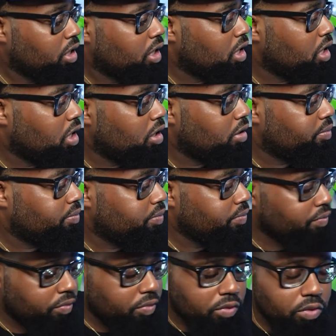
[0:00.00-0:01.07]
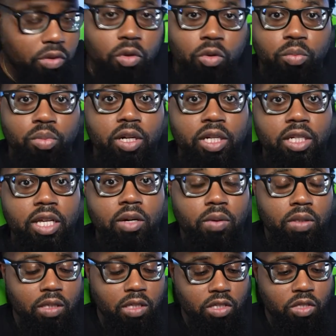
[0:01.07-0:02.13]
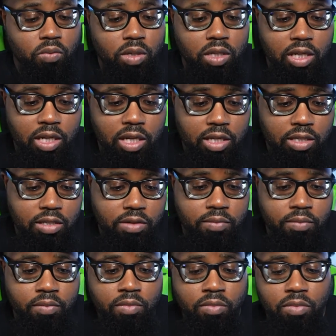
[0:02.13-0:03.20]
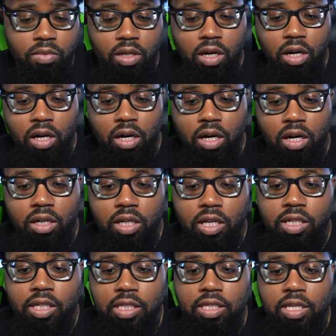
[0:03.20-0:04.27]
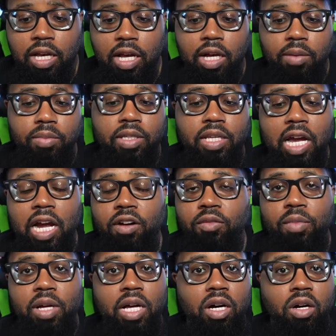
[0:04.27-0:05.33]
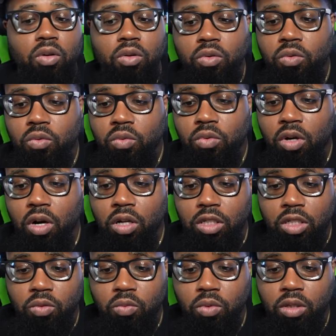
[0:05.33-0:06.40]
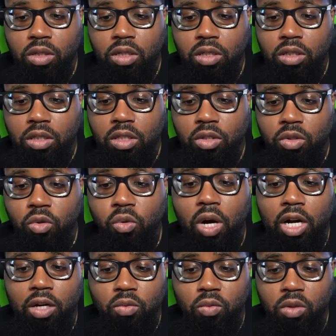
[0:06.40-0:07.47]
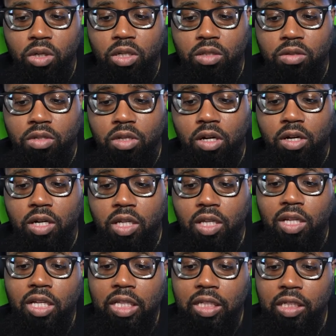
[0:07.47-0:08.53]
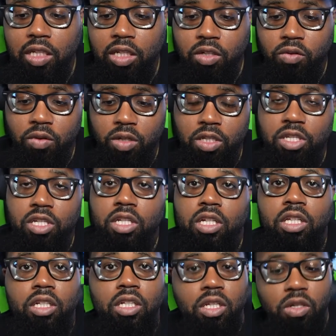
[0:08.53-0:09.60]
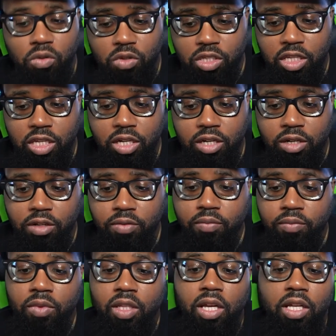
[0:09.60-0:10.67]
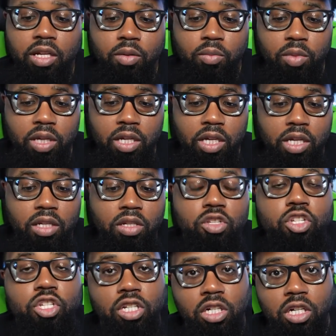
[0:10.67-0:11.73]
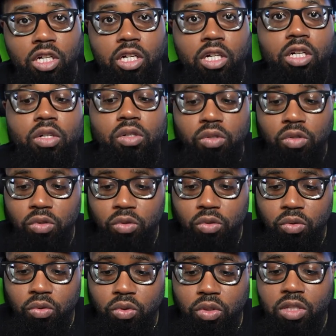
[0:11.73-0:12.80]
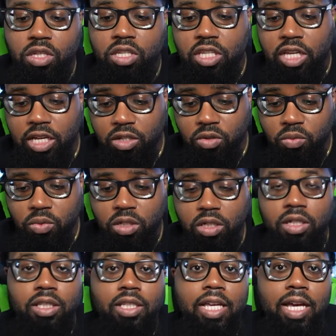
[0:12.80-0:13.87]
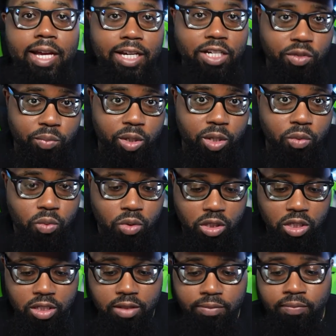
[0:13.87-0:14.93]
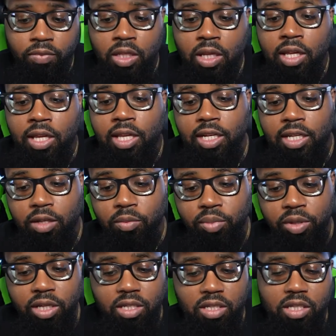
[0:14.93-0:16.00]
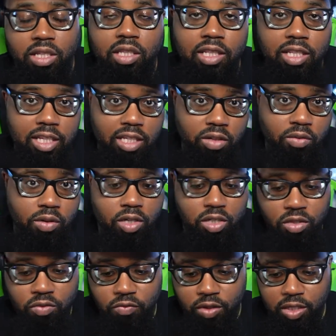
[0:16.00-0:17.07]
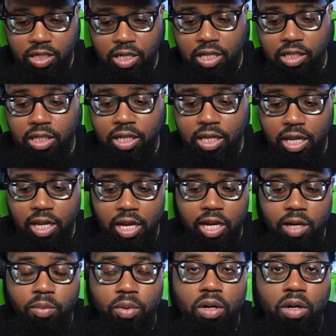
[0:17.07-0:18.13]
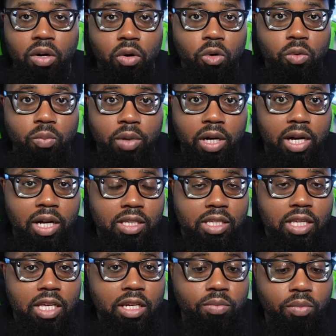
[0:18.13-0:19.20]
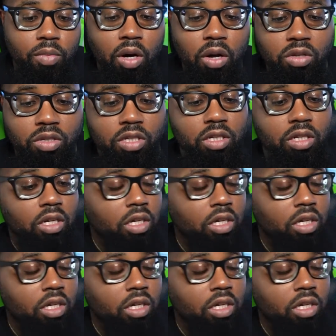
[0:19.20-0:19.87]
Um, note breakdown with this one guys. Uh, in the top, caramel, garlic wood, guac wood, sorry, licorice, little cedar. In the mid, sugar, oud, sandalwood, cashmere wood, and then the base licorice, vanilla, amber, oak moss, and musk.